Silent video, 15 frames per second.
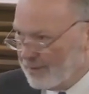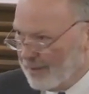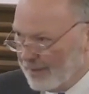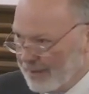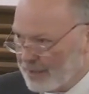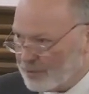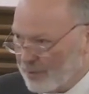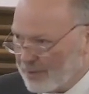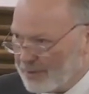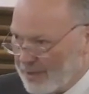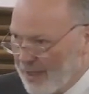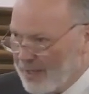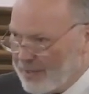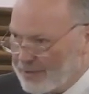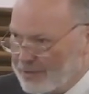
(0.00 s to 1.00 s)
And that's what
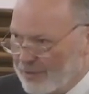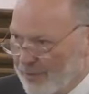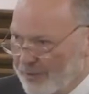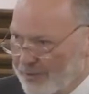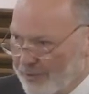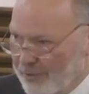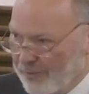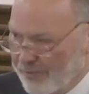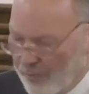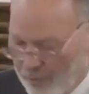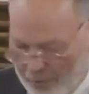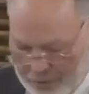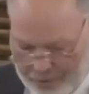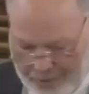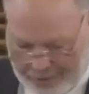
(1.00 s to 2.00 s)
God is going to do
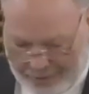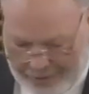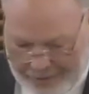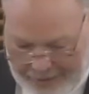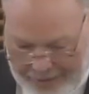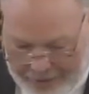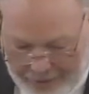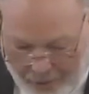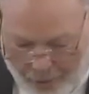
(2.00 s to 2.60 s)
for us, and, and that's the